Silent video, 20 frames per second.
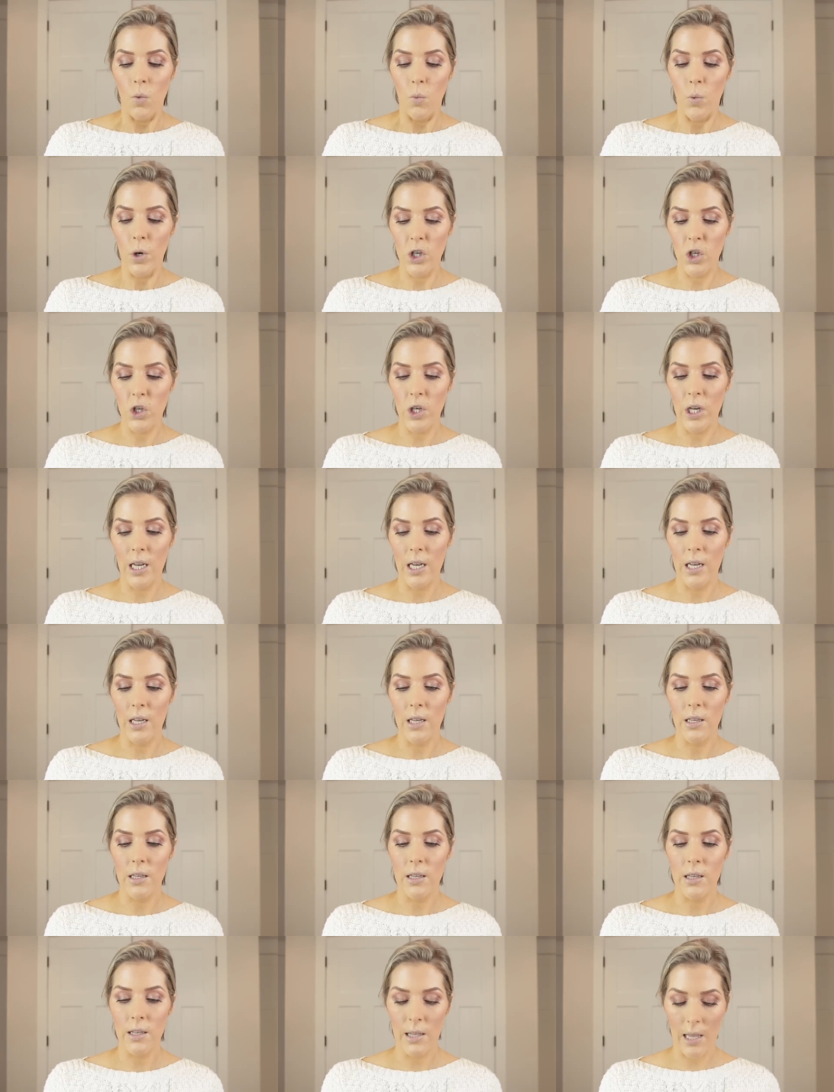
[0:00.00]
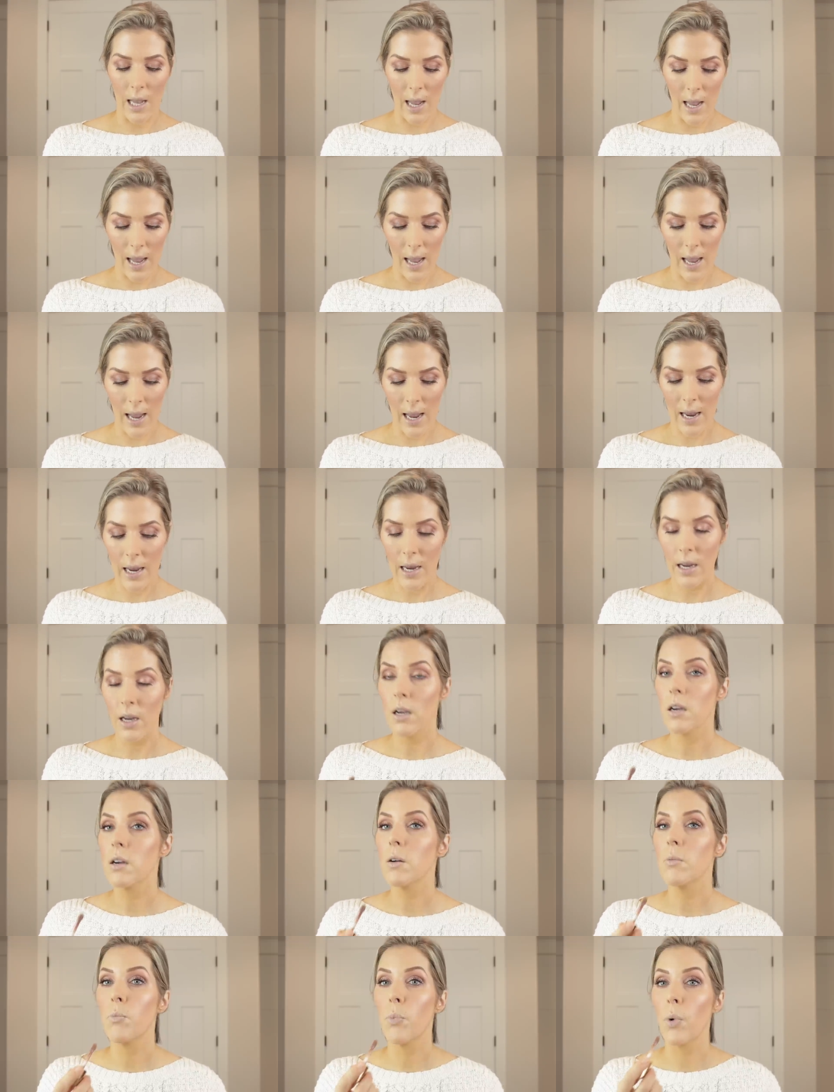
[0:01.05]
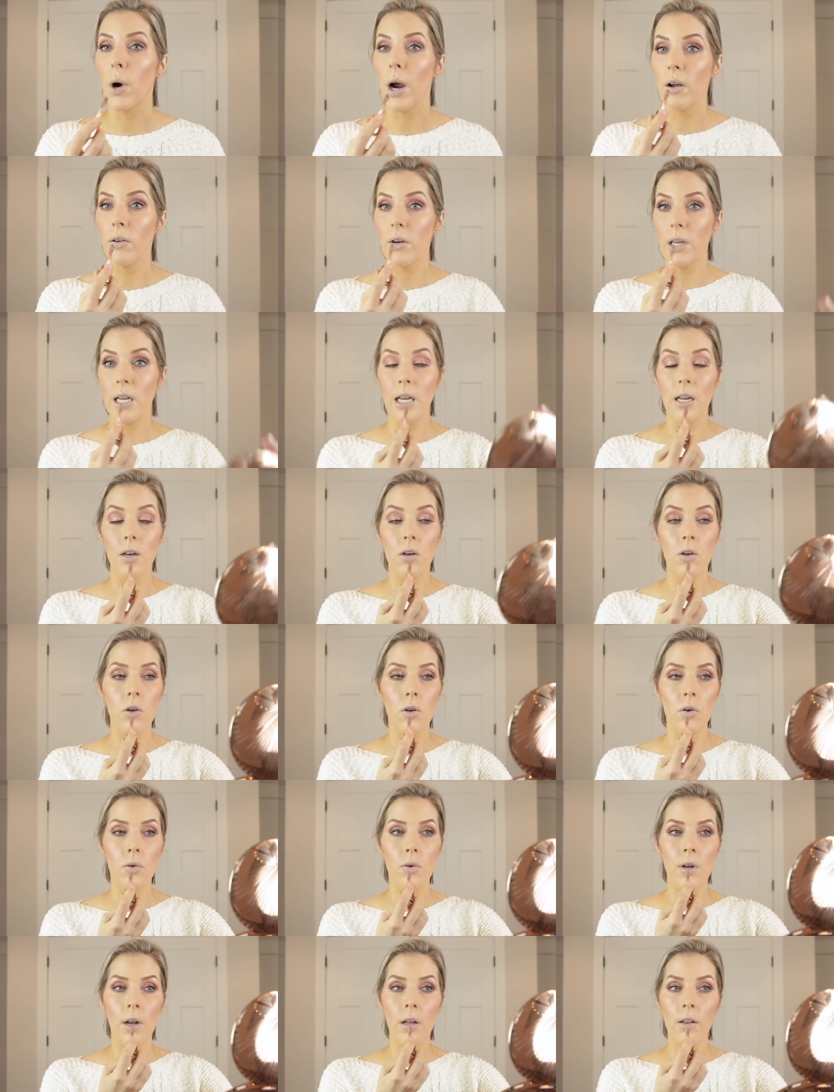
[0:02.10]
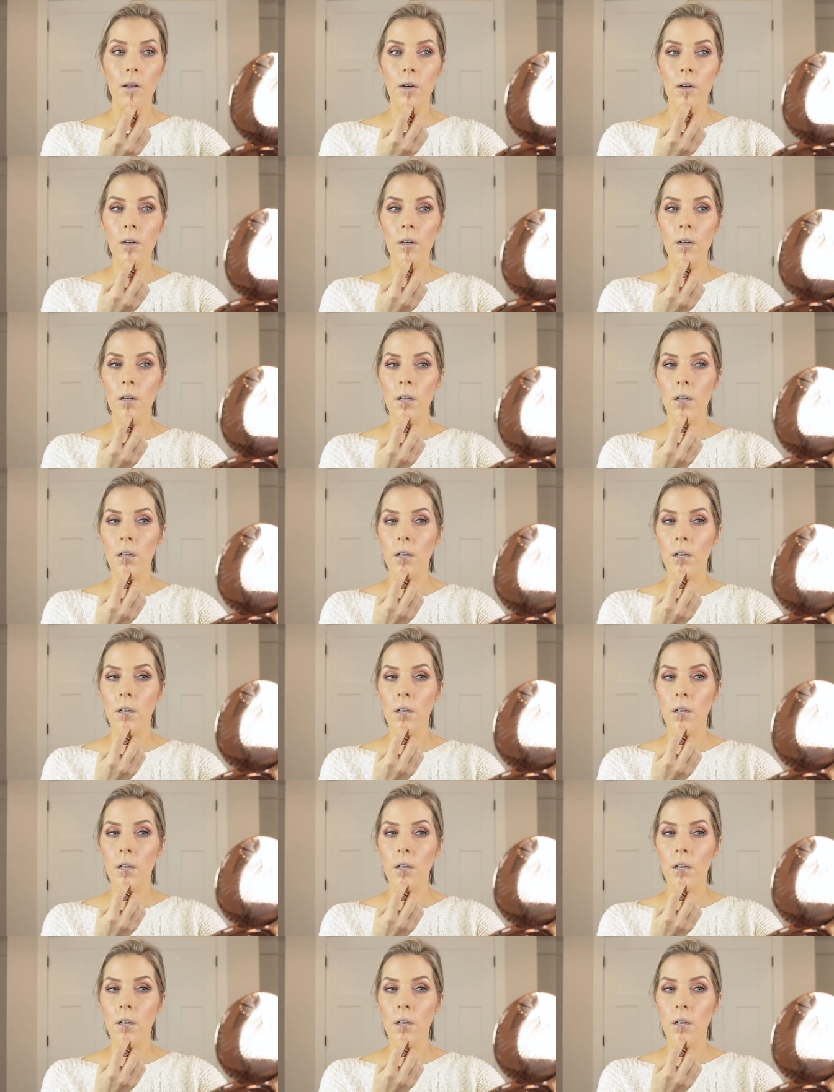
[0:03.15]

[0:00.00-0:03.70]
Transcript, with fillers: which is a brownie nude color.